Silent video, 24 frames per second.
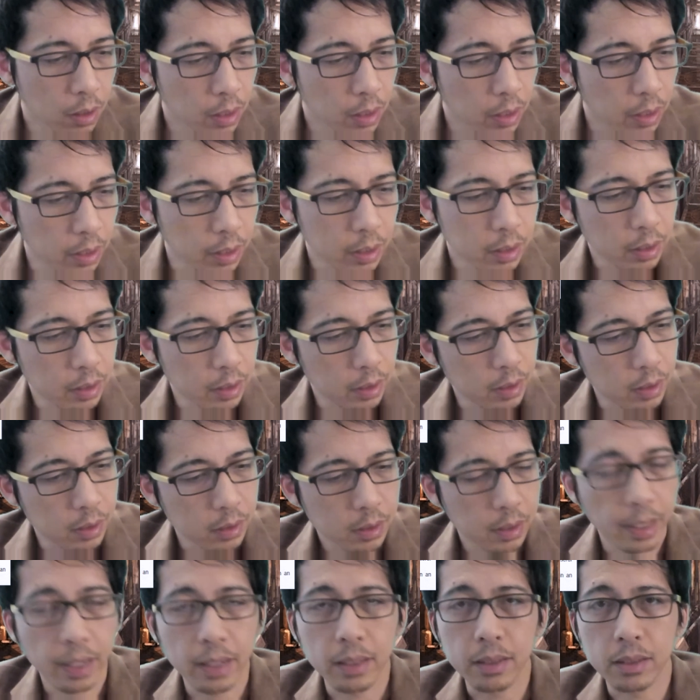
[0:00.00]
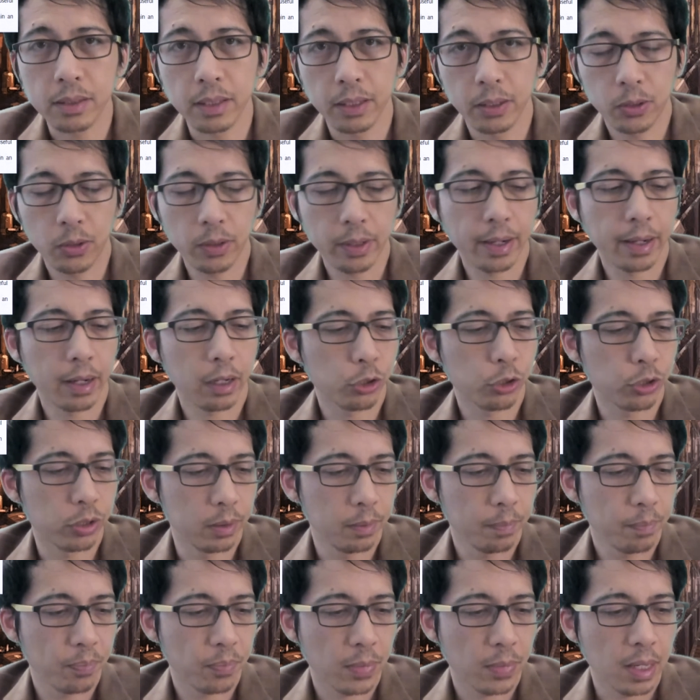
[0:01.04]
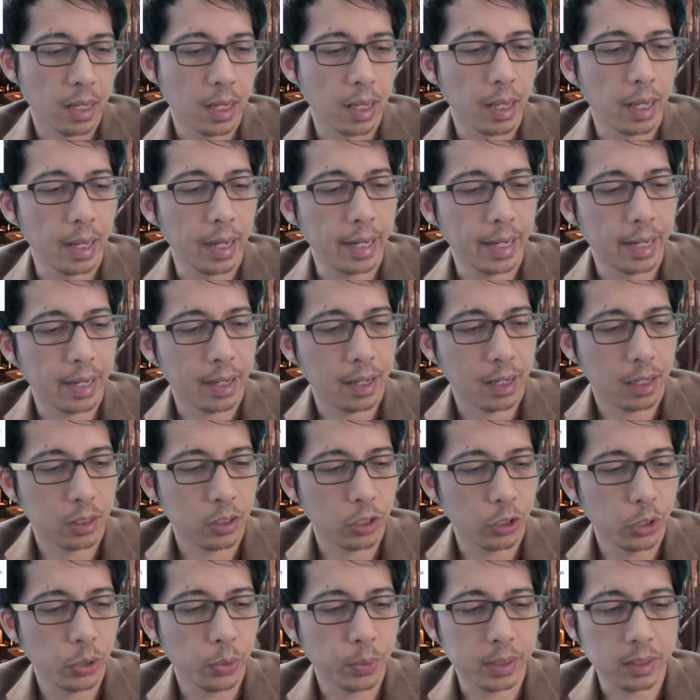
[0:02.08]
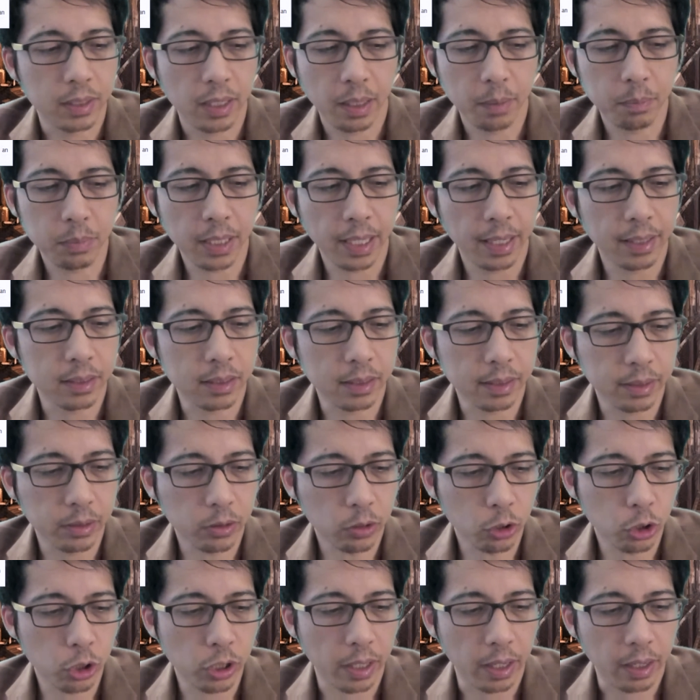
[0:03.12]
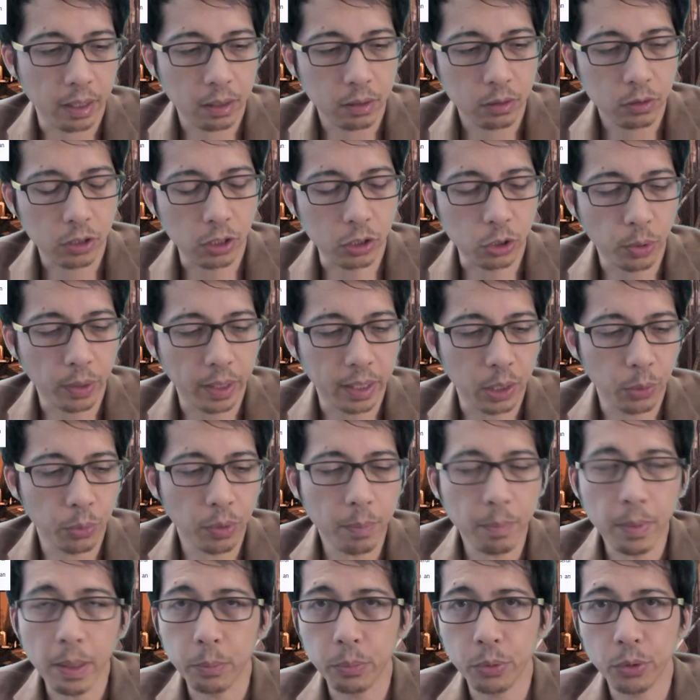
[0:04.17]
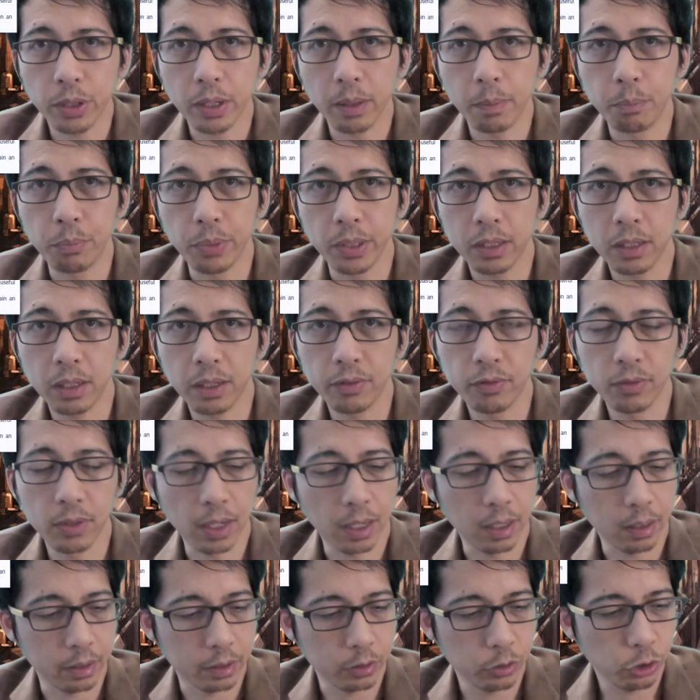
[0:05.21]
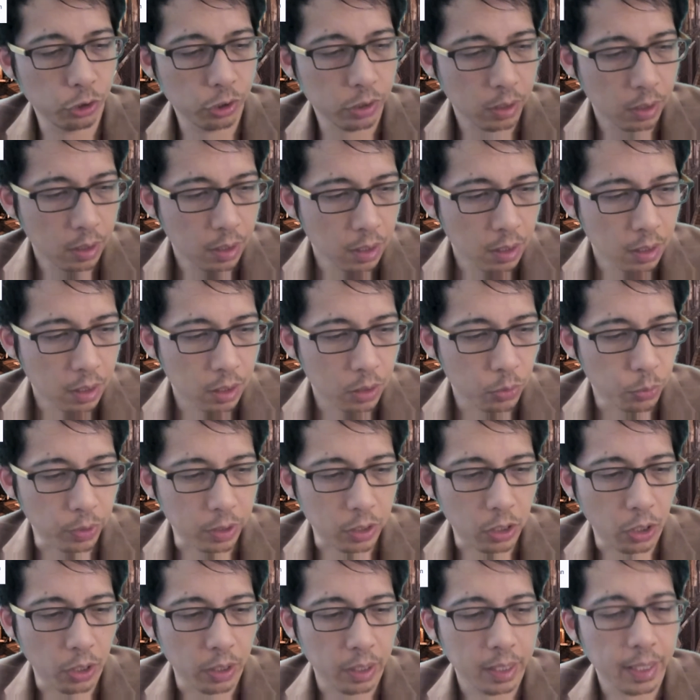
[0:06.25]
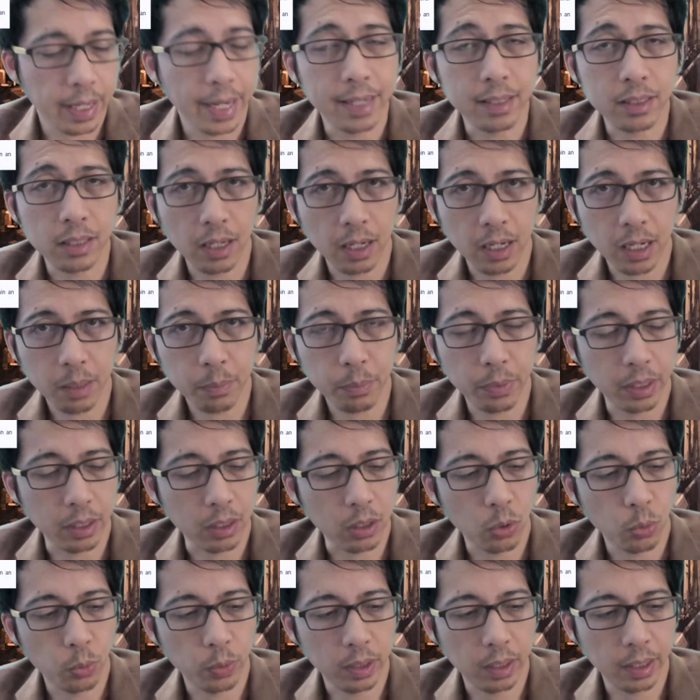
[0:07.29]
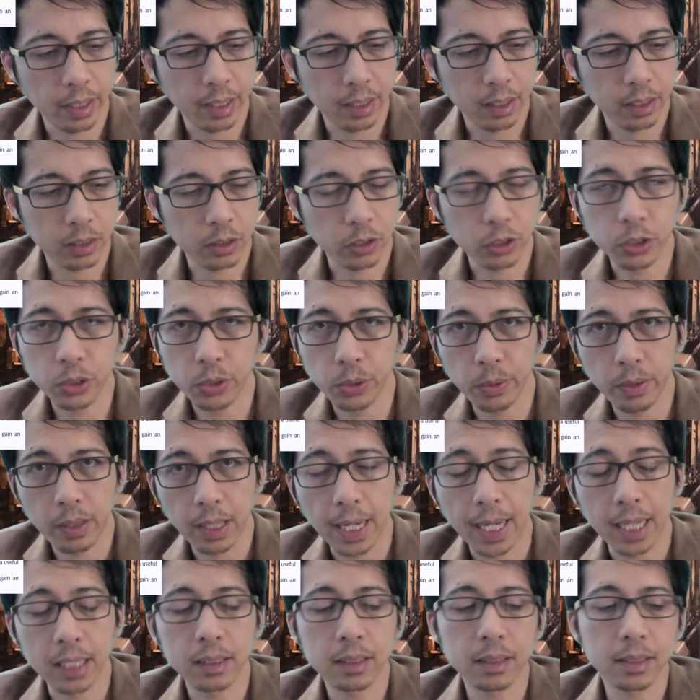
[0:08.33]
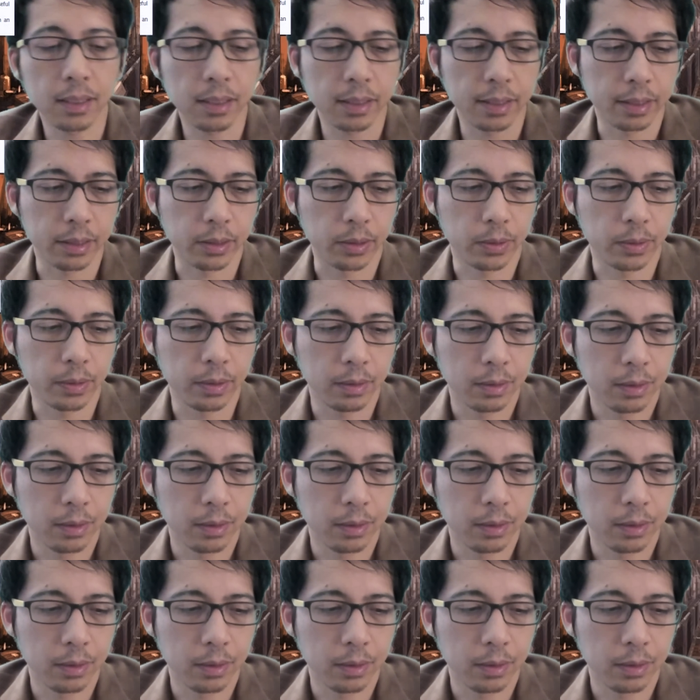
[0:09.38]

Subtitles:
It is a single action, and you attempt a skill check to try to remember a bit of knowledge regarding a topic related to that skill.